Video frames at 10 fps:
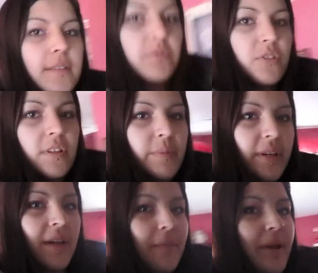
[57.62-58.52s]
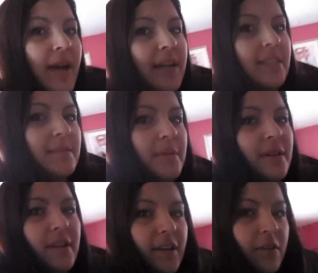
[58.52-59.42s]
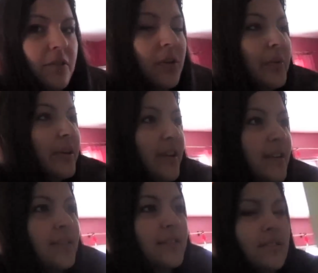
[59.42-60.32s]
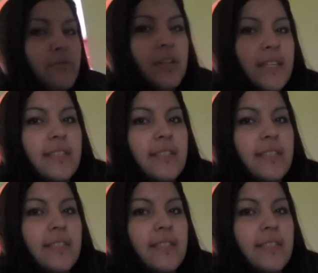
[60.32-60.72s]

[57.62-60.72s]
I'm trying to pick up Max, but I don't know where he is. It's really